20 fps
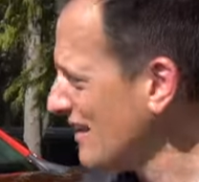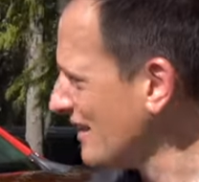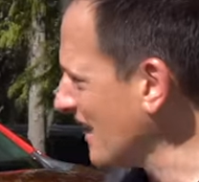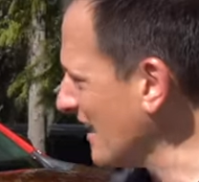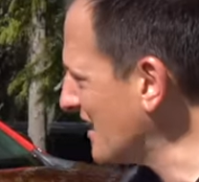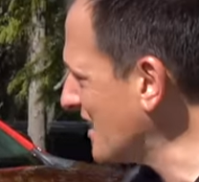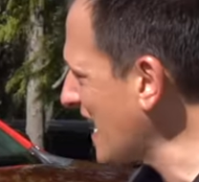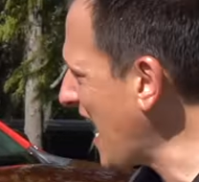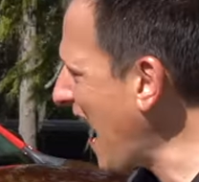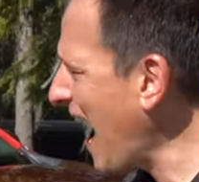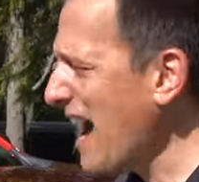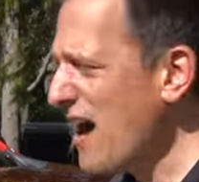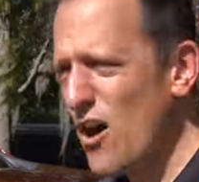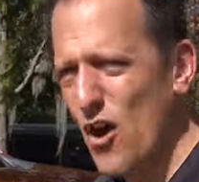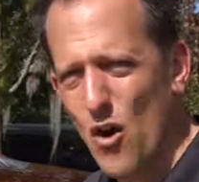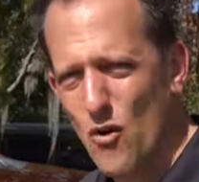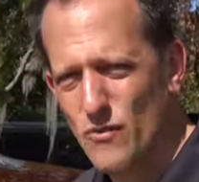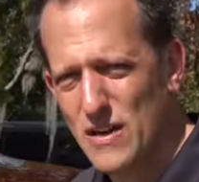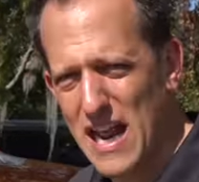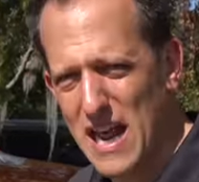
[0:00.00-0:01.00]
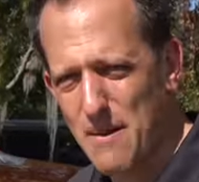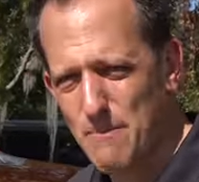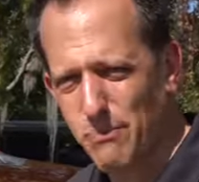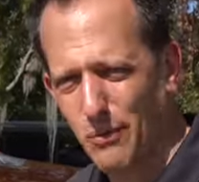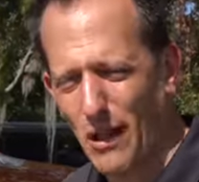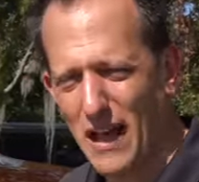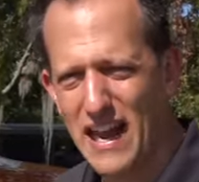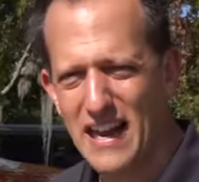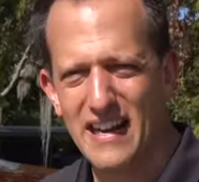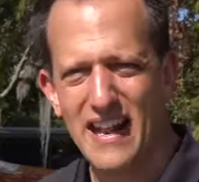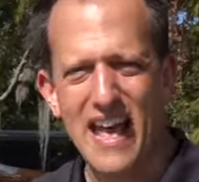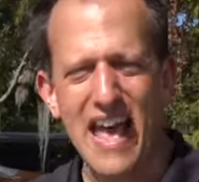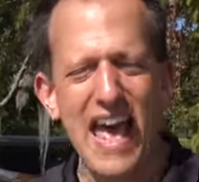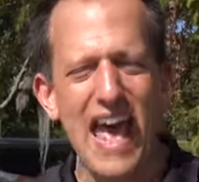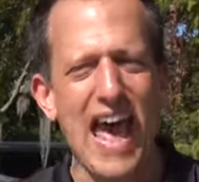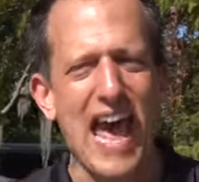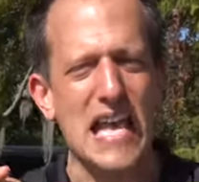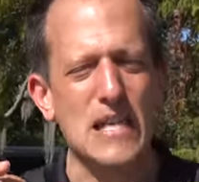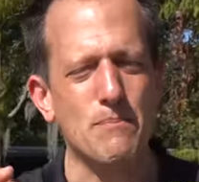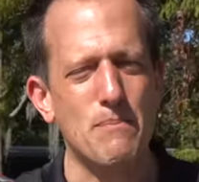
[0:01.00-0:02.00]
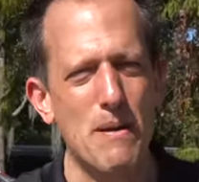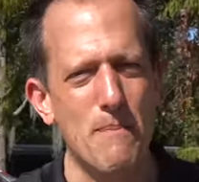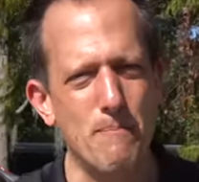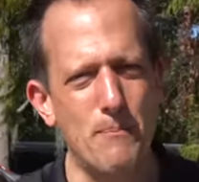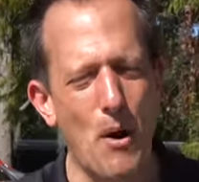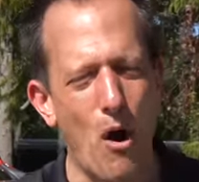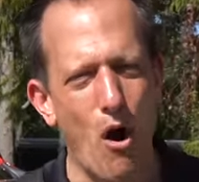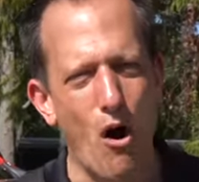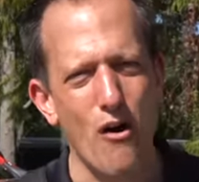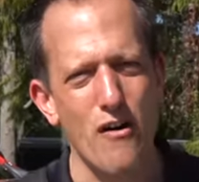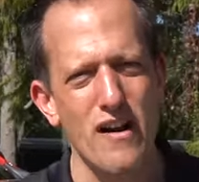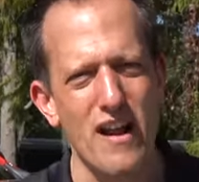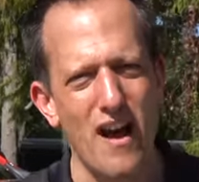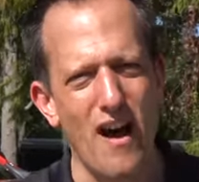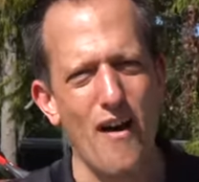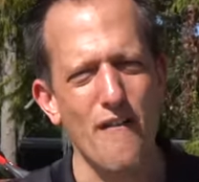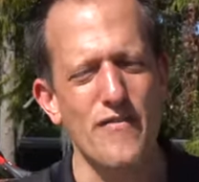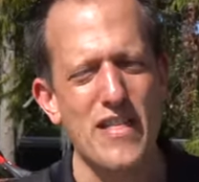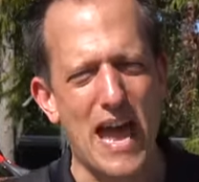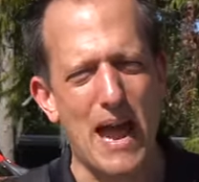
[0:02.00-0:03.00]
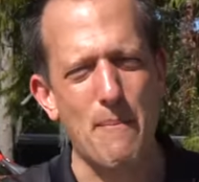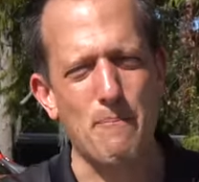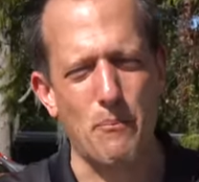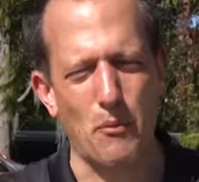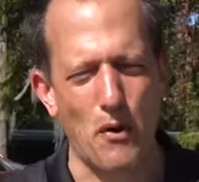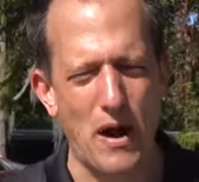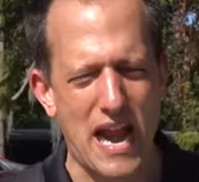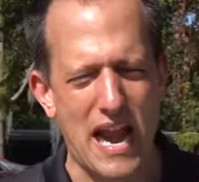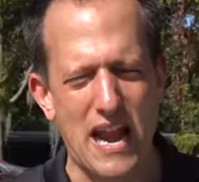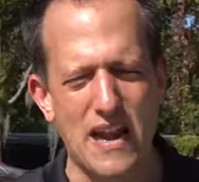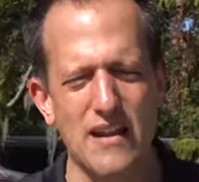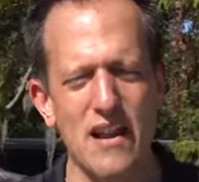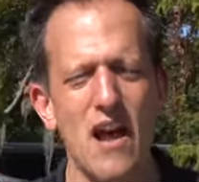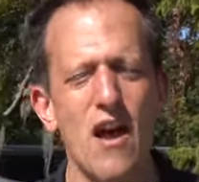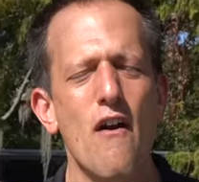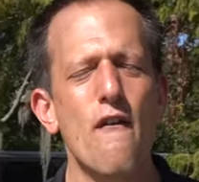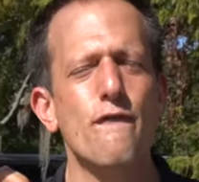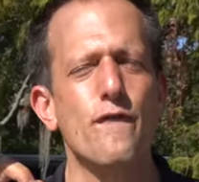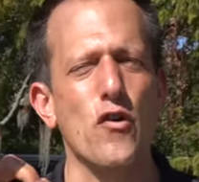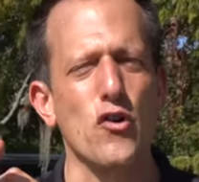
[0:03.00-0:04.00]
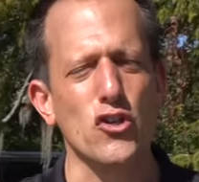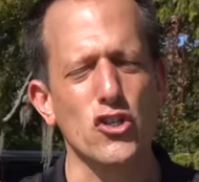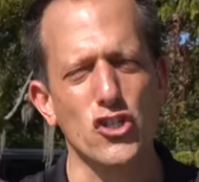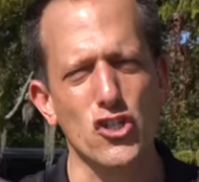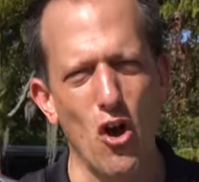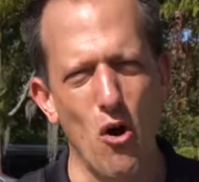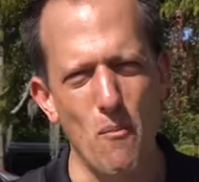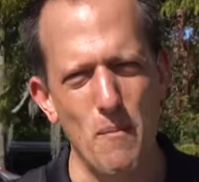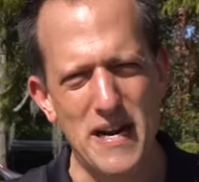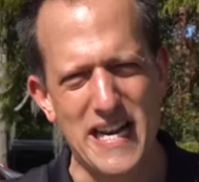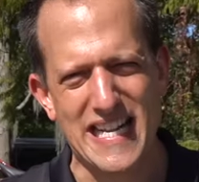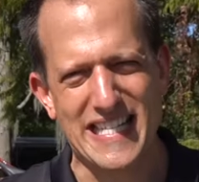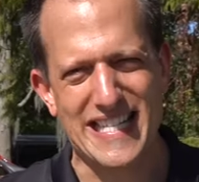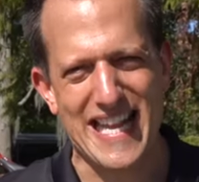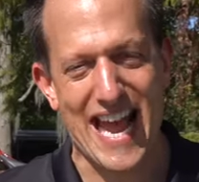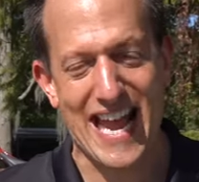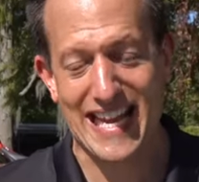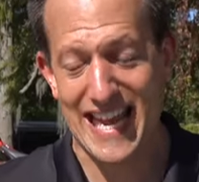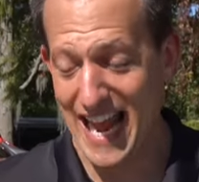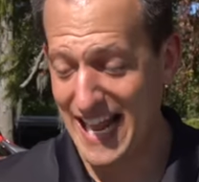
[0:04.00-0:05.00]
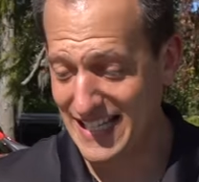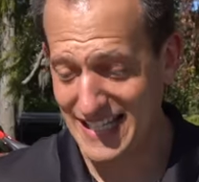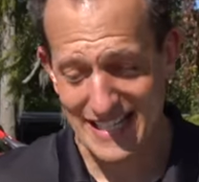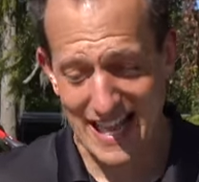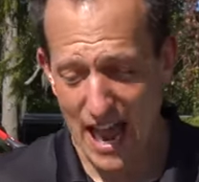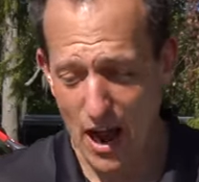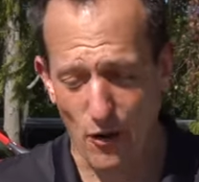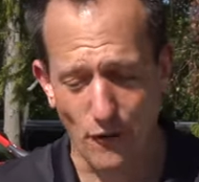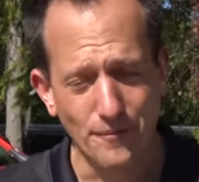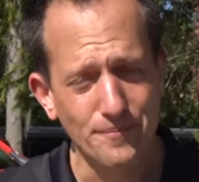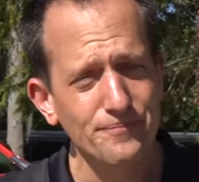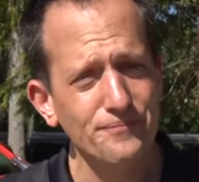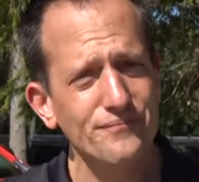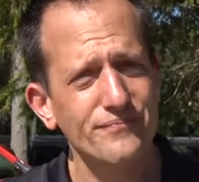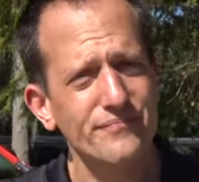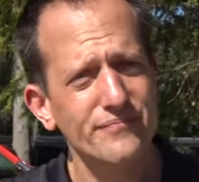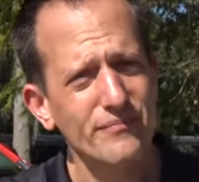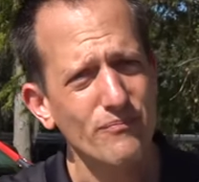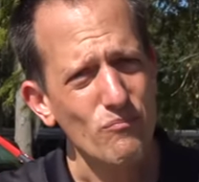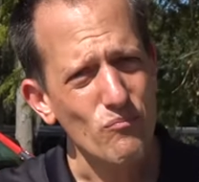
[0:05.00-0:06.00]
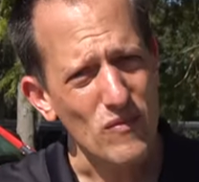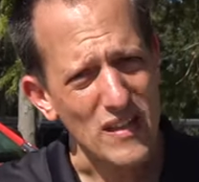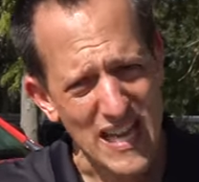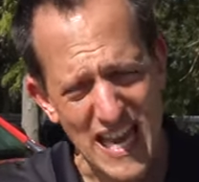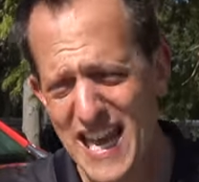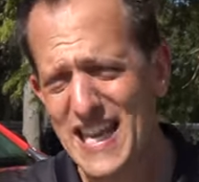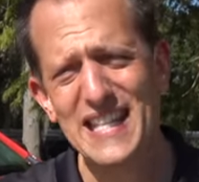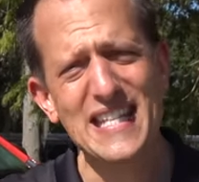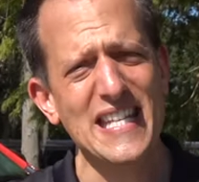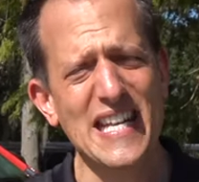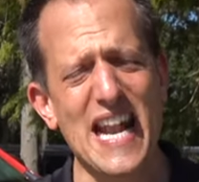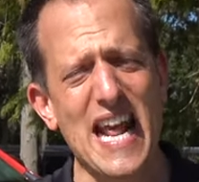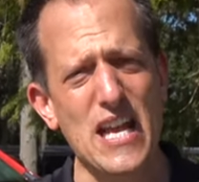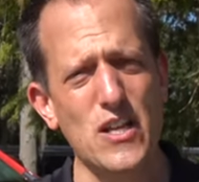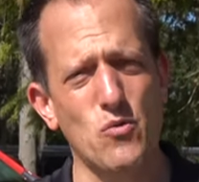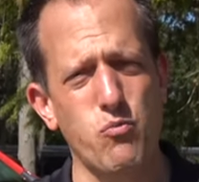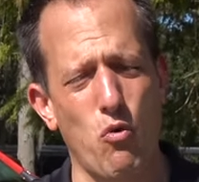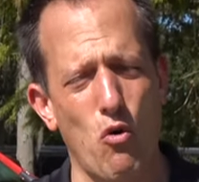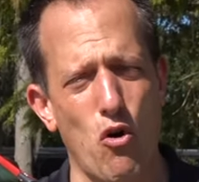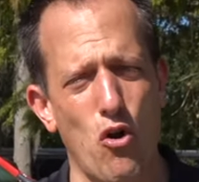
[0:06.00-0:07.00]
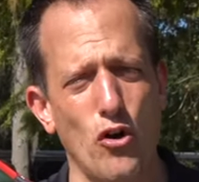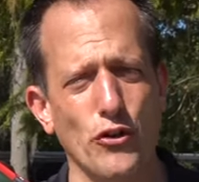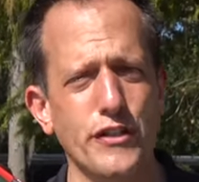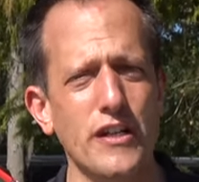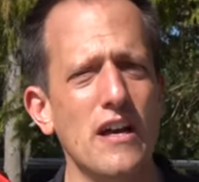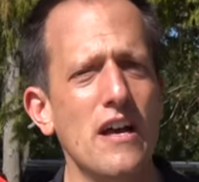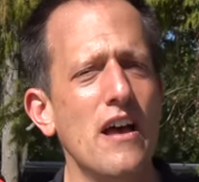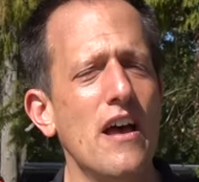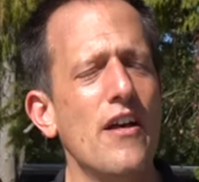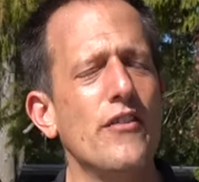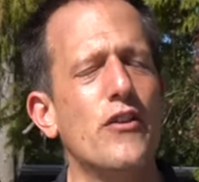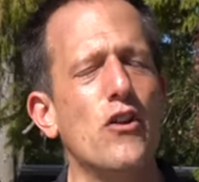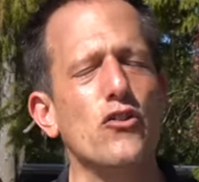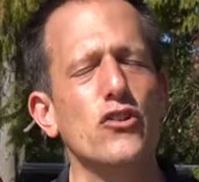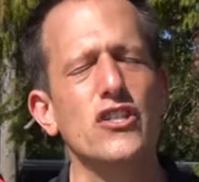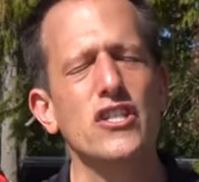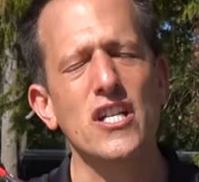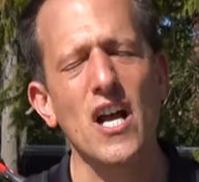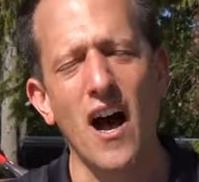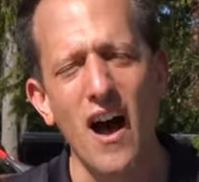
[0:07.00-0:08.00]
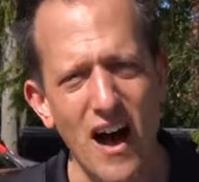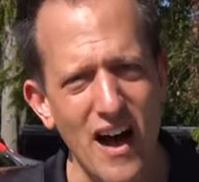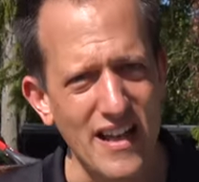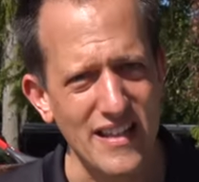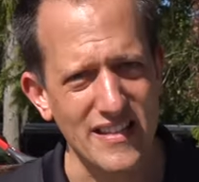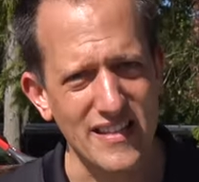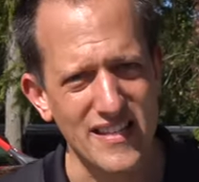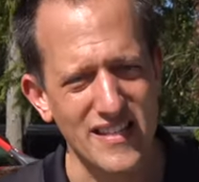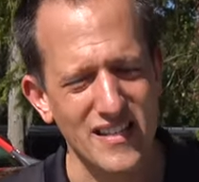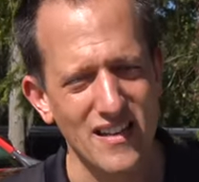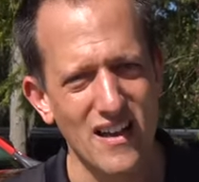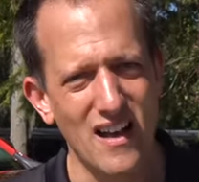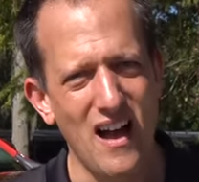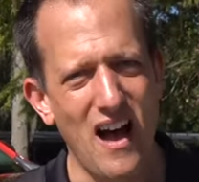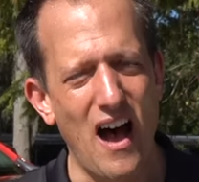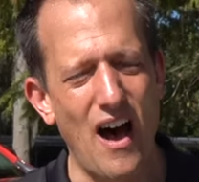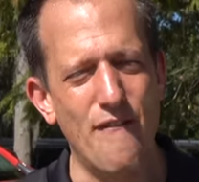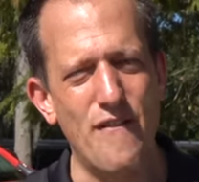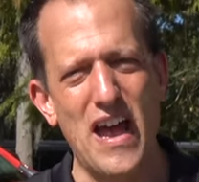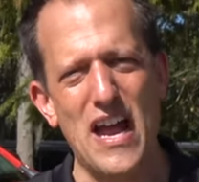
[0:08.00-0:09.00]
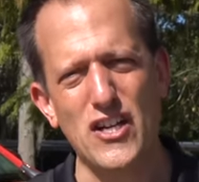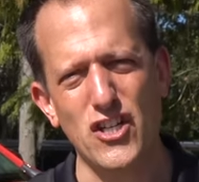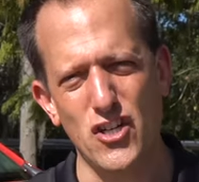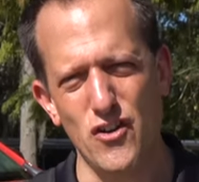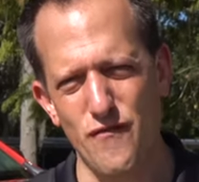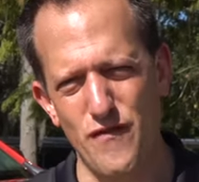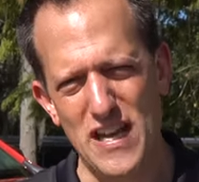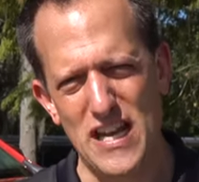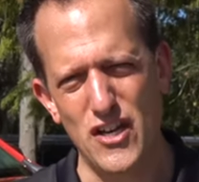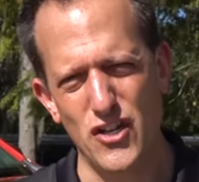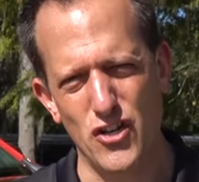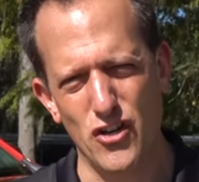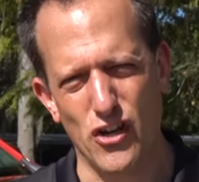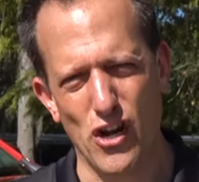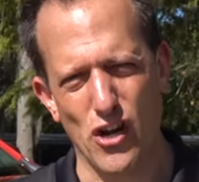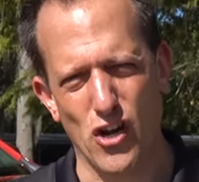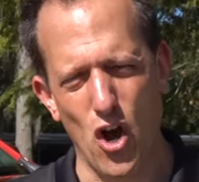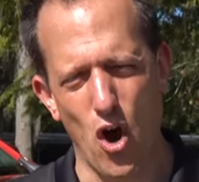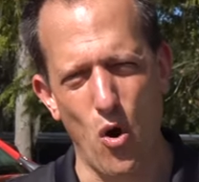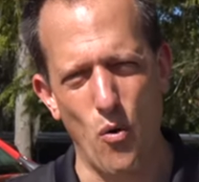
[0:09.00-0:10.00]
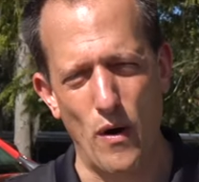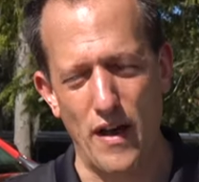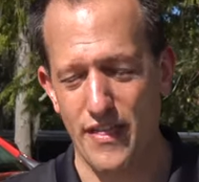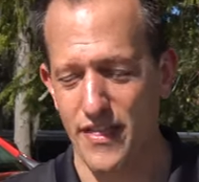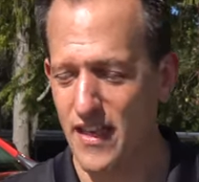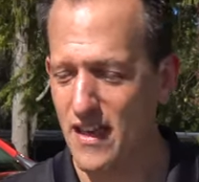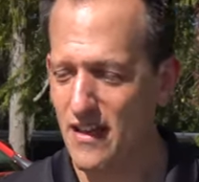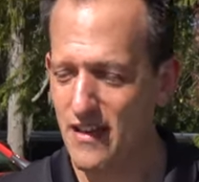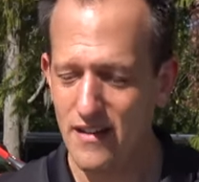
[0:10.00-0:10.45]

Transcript: The Tahoe nameplate has been part of that brand for so many decades. Now, in today's world, there's tons of SUVs you could go with.